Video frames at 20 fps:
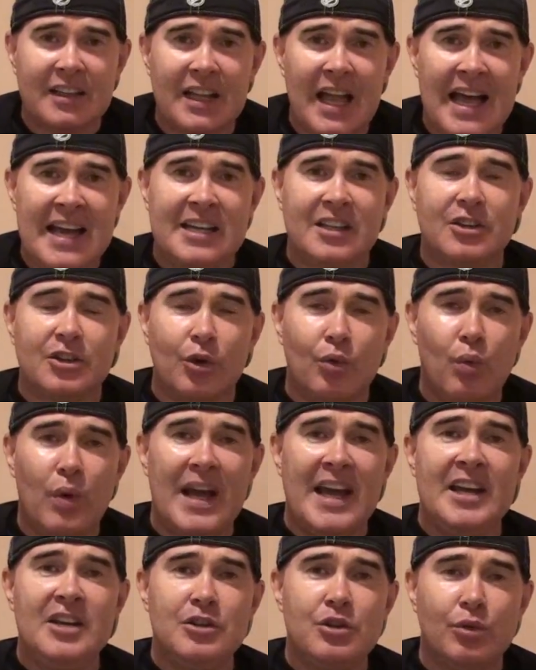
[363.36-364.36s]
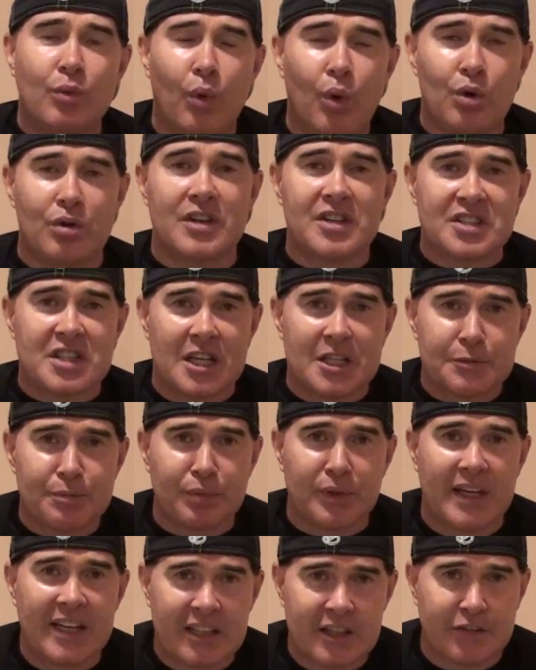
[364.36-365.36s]
liked the way New Orleans has
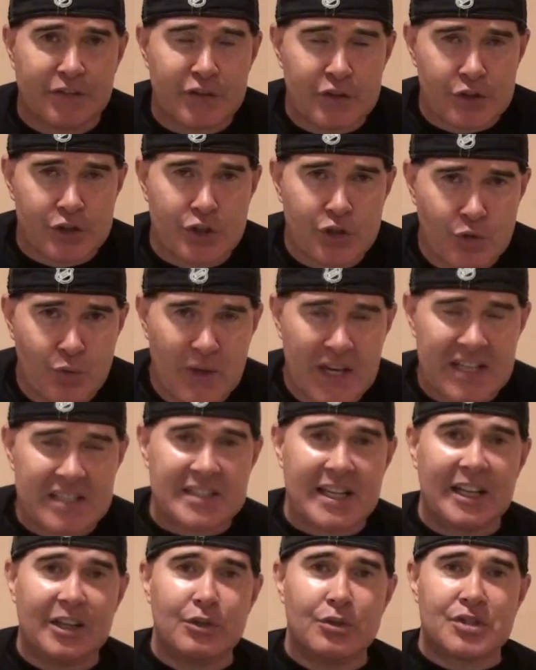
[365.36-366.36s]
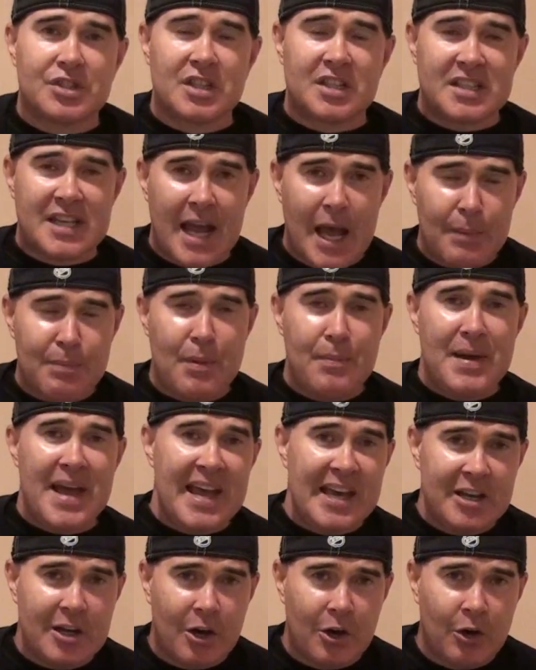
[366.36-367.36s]
played the first two weeks. They lose to Tampa
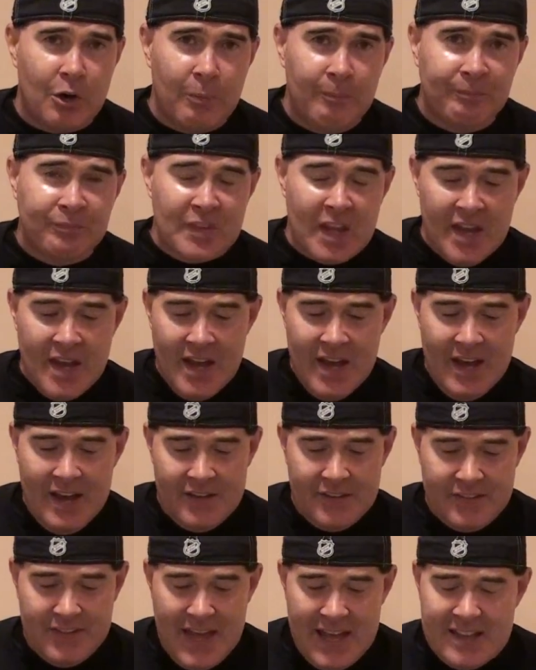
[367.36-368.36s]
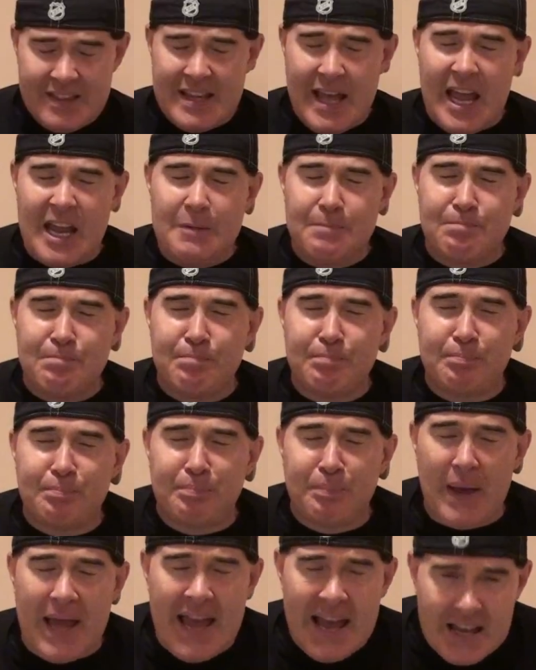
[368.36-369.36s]
Bay at home, then they
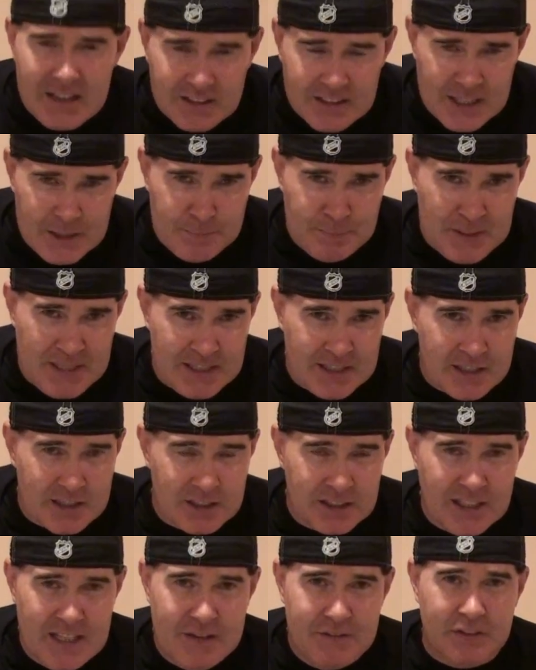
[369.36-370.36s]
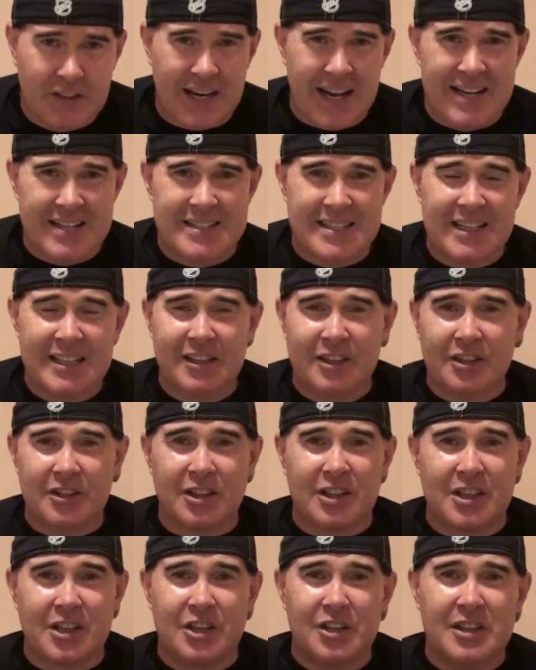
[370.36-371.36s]
barely beat Cleveland and didn't
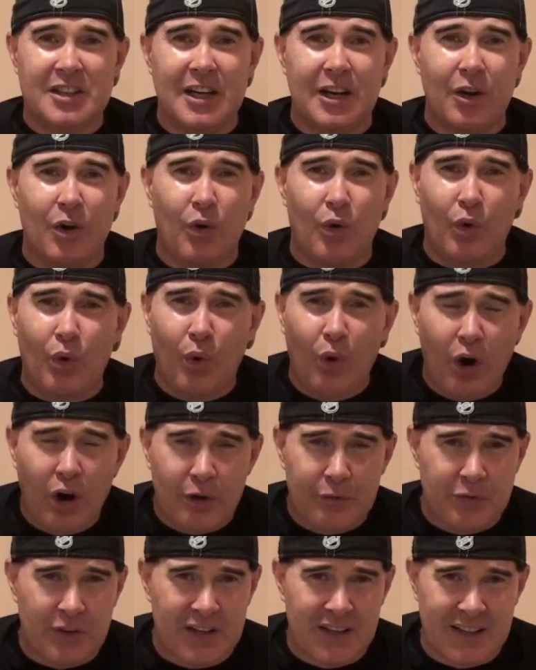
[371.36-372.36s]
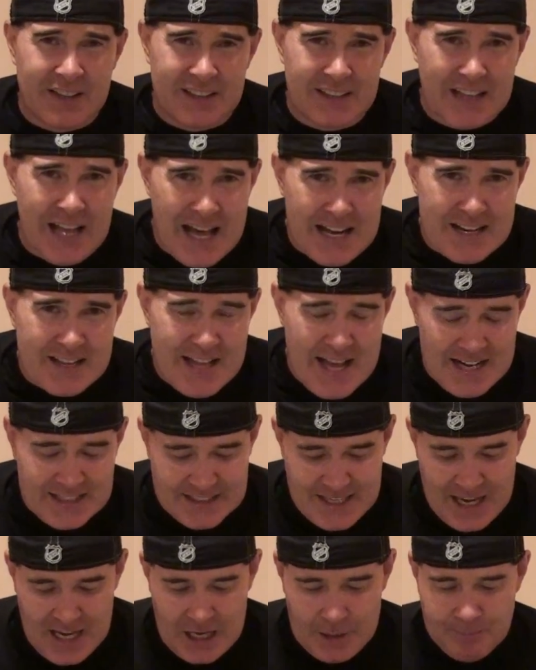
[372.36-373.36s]
look good at all for a lot of
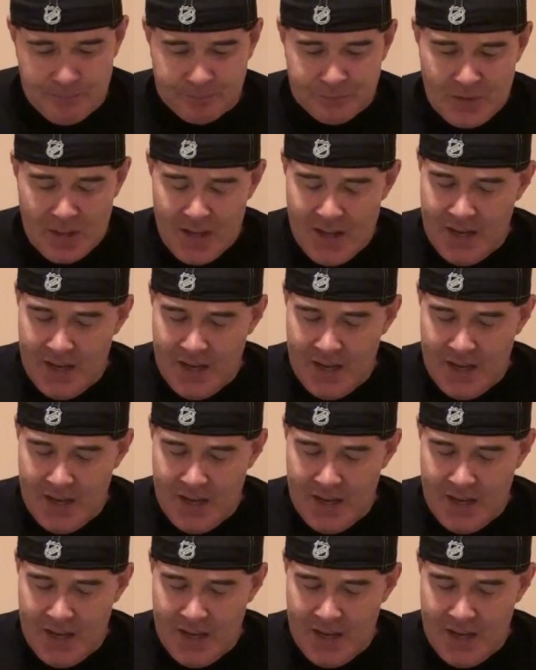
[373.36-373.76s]
that game.